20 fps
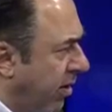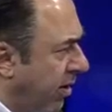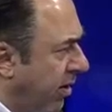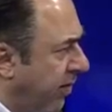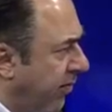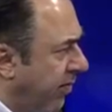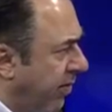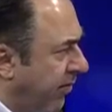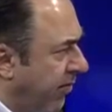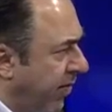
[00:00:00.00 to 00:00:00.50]

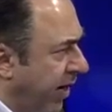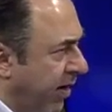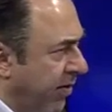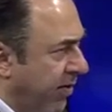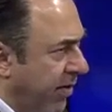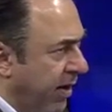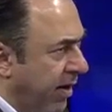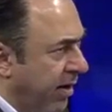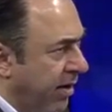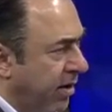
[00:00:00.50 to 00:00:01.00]
given the fact
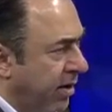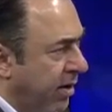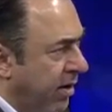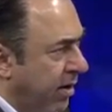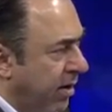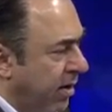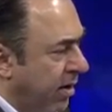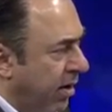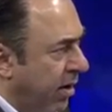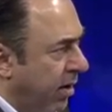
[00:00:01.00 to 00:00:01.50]
that
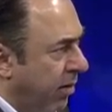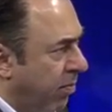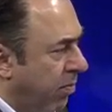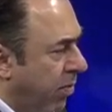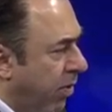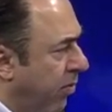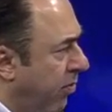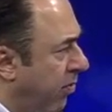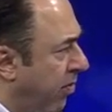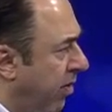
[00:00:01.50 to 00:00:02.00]

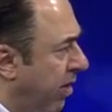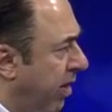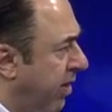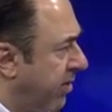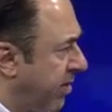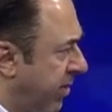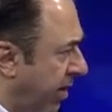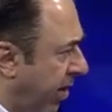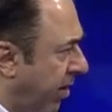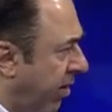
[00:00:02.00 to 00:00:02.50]
both
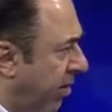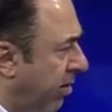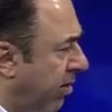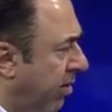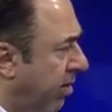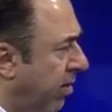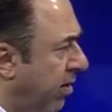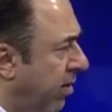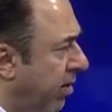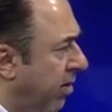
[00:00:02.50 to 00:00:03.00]
entail
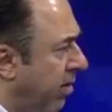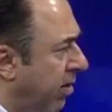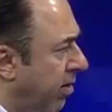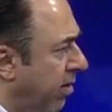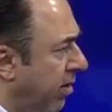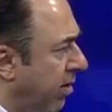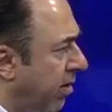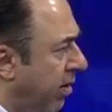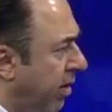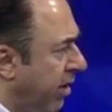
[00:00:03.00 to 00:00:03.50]

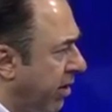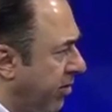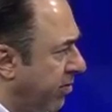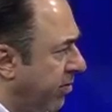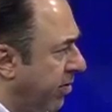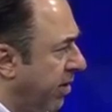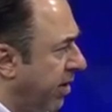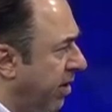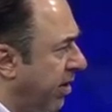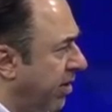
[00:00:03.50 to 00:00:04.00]

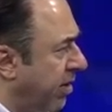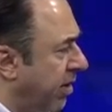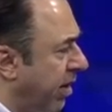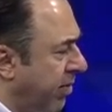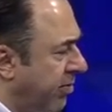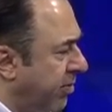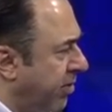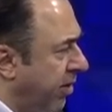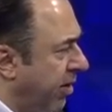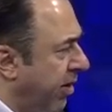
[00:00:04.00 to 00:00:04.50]
Israeli,
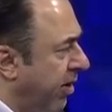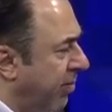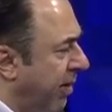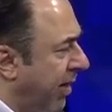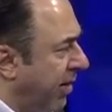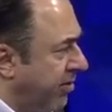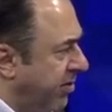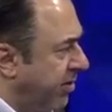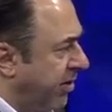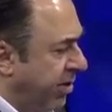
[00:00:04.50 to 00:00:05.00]
I'm sorry,
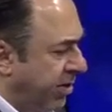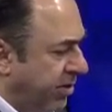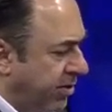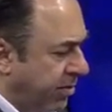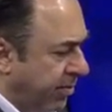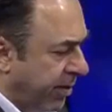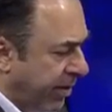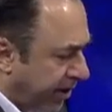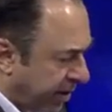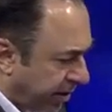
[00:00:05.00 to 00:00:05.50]
Palestinians to
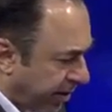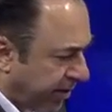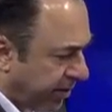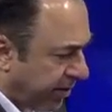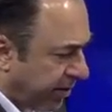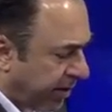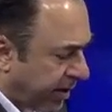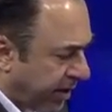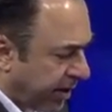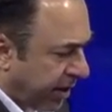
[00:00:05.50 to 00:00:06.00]
be killed
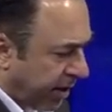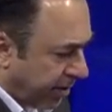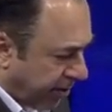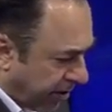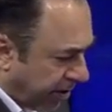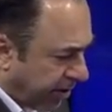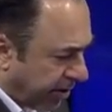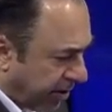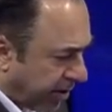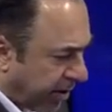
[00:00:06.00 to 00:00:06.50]
and
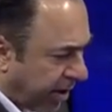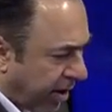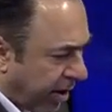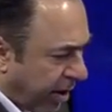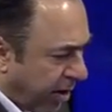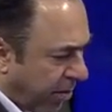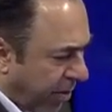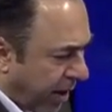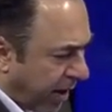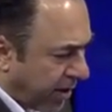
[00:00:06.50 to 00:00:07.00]
murdered.
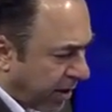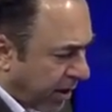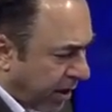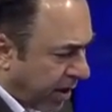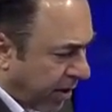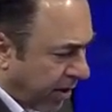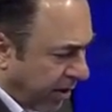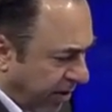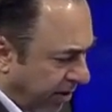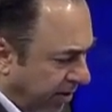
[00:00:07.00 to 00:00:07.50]
But
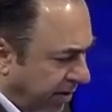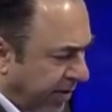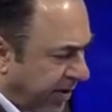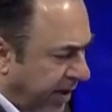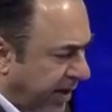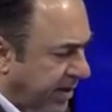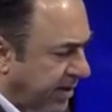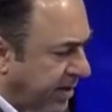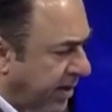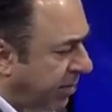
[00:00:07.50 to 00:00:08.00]
another thing
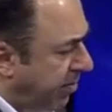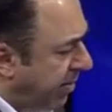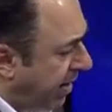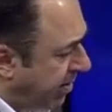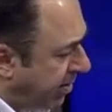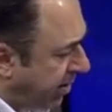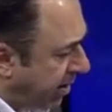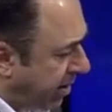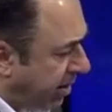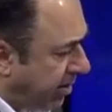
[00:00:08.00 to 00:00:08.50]
that he said,
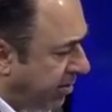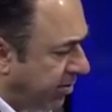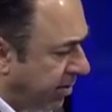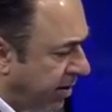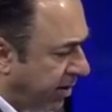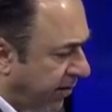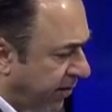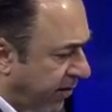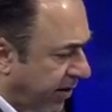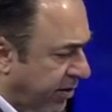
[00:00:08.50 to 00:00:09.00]
based on an
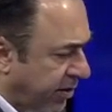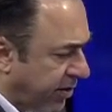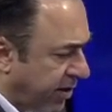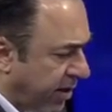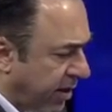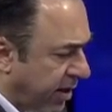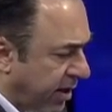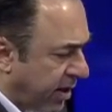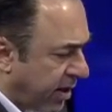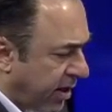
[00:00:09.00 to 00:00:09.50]
Israeli
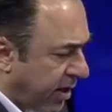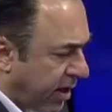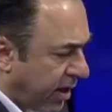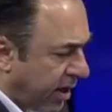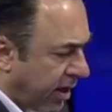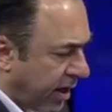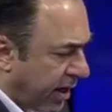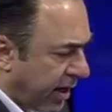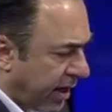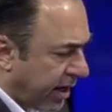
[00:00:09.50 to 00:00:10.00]
official,
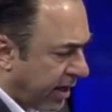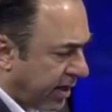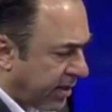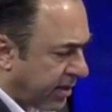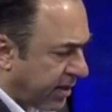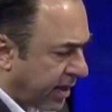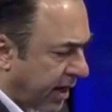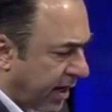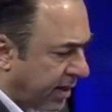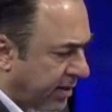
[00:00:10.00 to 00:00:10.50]
uh,
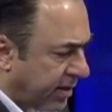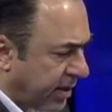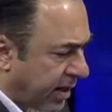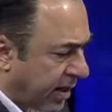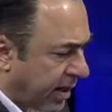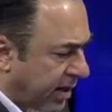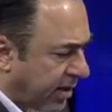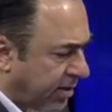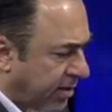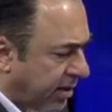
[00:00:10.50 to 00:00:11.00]
is that
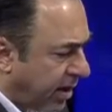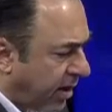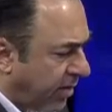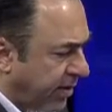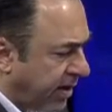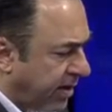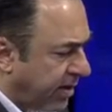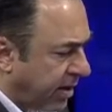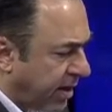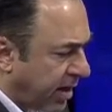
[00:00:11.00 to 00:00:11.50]
uh,
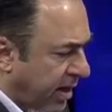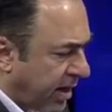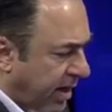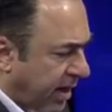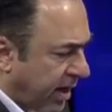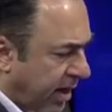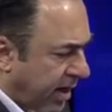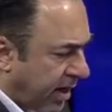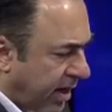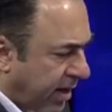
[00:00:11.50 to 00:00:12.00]
Sullivan
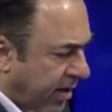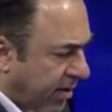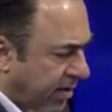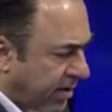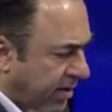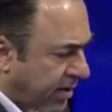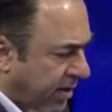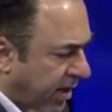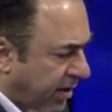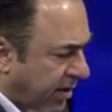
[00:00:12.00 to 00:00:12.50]
uh,
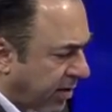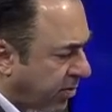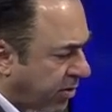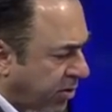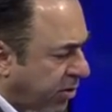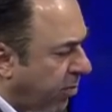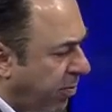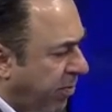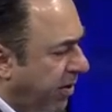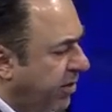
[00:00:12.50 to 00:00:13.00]
said there was
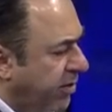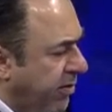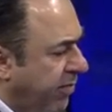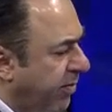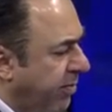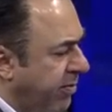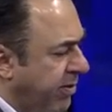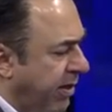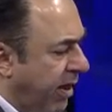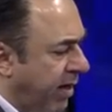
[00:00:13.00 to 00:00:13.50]
no pressure
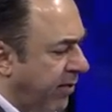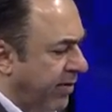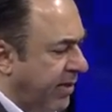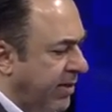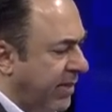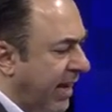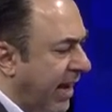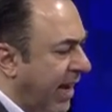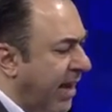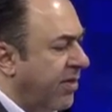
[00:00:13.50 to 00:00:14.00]
from Sullivan
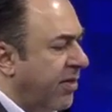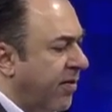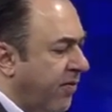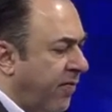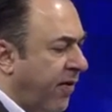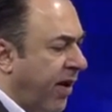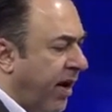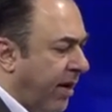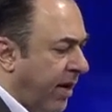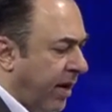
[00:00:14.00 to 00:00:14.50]
to end the
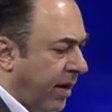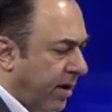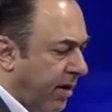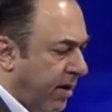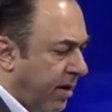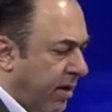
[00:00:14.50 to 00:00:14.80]
fighting,